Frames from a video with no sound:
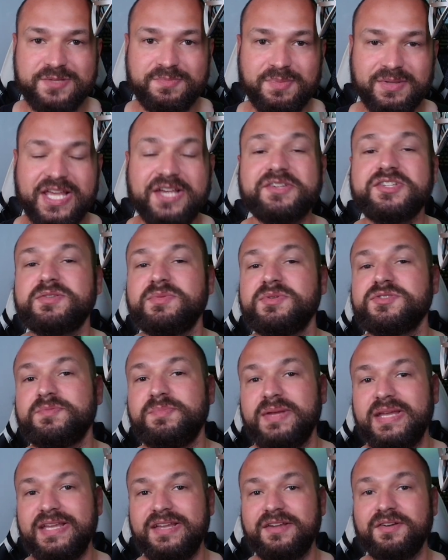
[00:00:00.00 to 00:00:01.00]
But thank you so much for
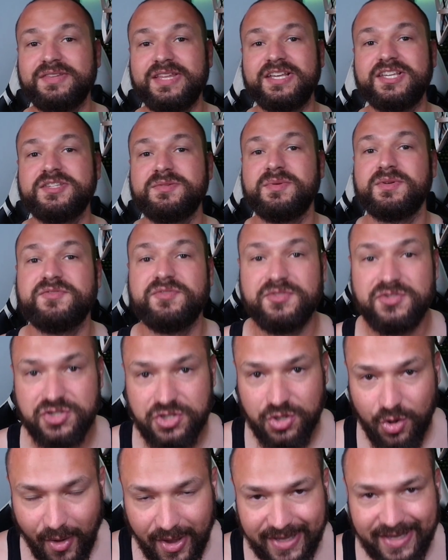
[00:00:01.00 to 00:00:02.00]
being here. Thank you so much for
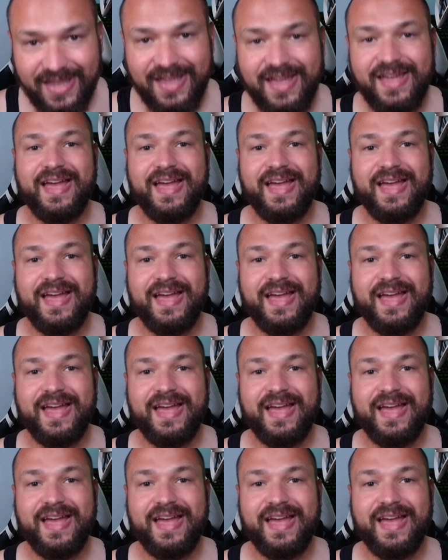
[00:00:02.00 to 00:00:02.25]
enjoying,